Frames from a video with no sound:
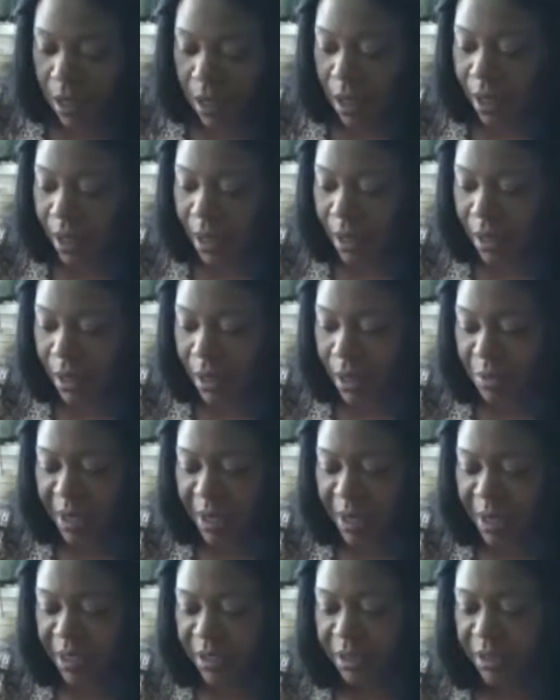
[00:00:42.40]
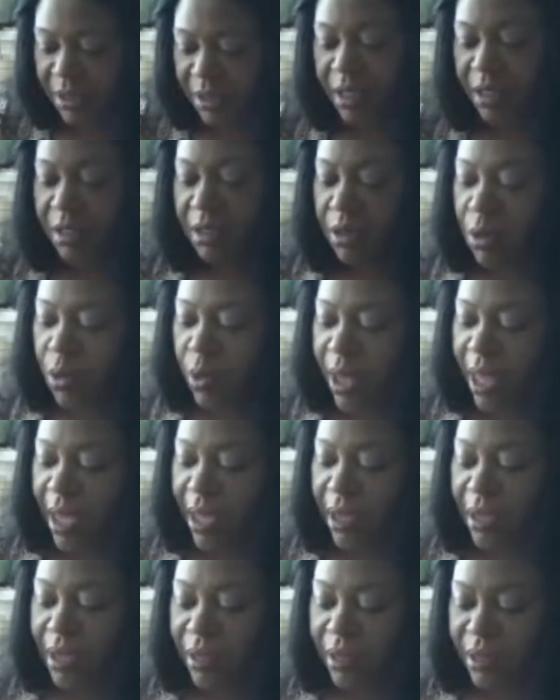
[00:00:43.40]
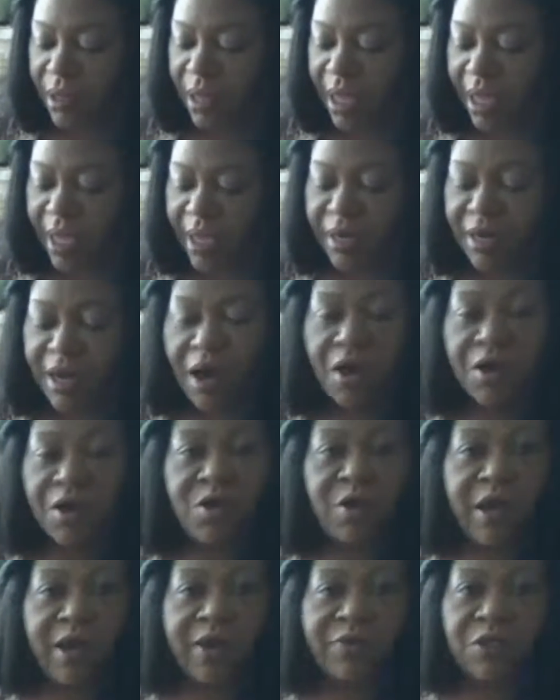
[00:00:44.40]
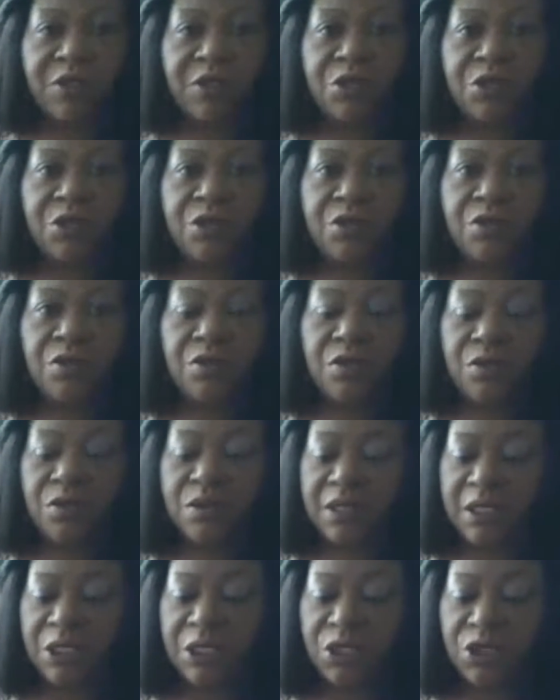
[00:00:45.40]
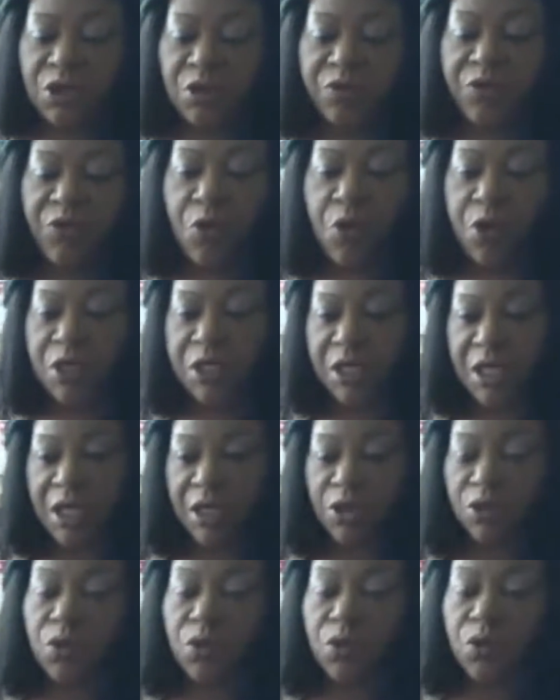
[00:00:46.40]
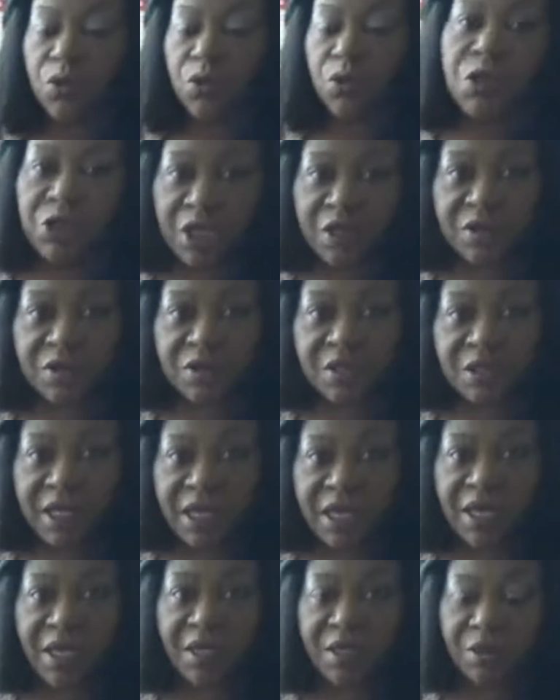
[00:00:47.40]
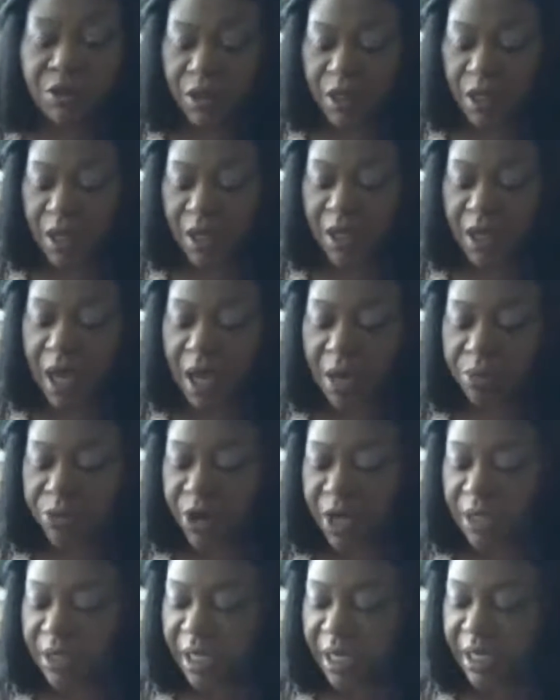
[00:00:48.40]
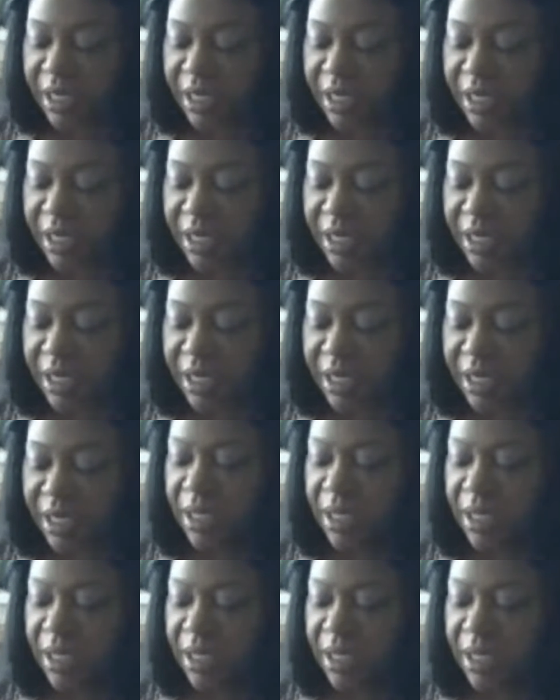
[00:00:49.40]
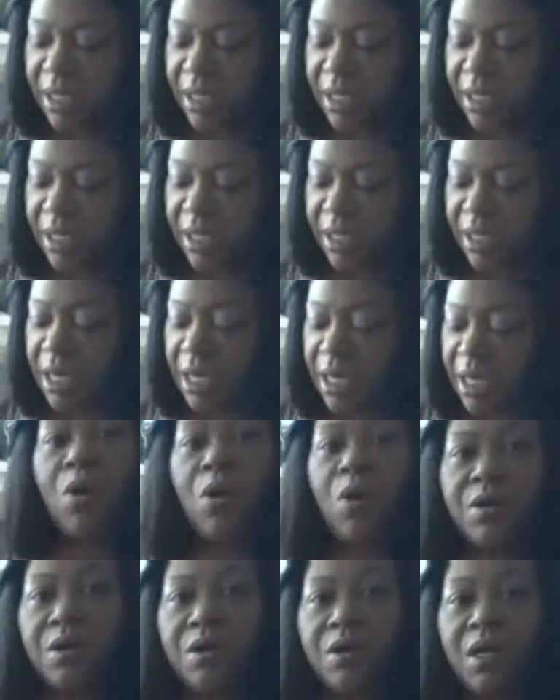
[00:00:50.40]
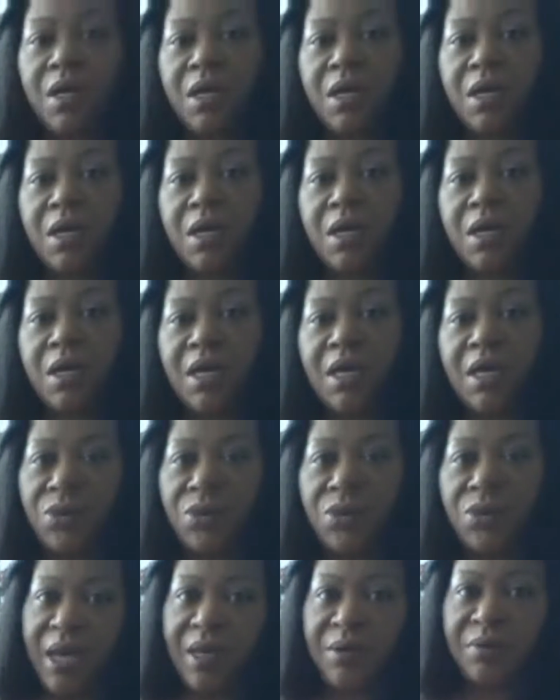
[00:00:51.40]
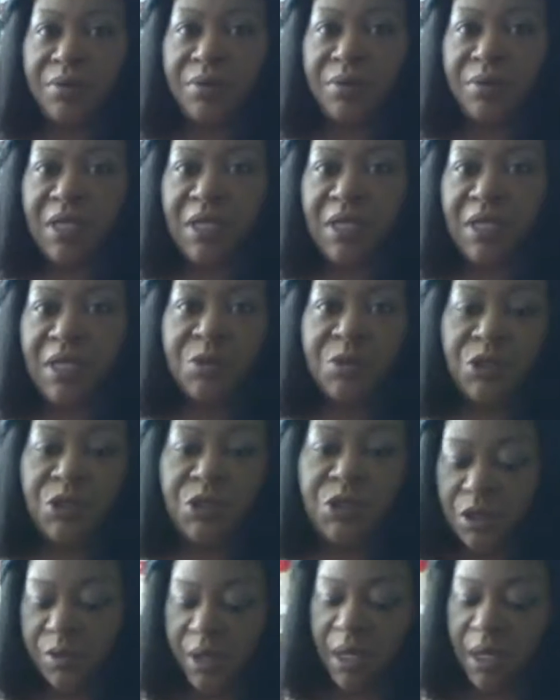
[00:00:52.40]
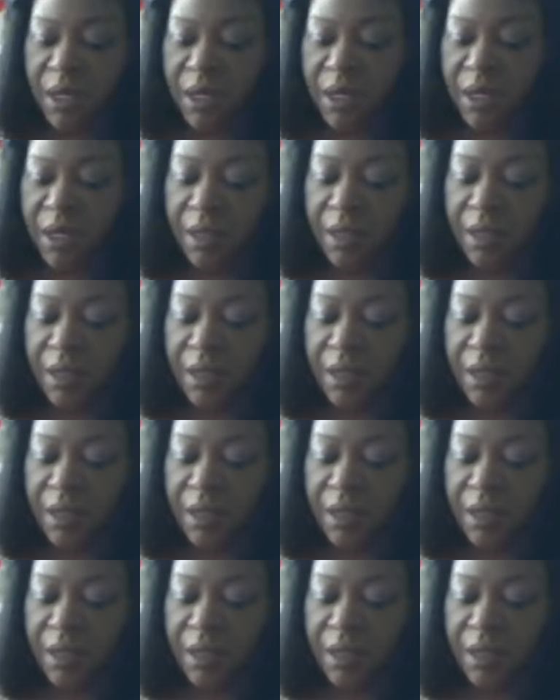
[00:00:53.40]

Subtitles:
But it's quick, and all you have to do, since you're forcing it through the gel stage in hot process, you just let the water evaporate. That's what you're doing.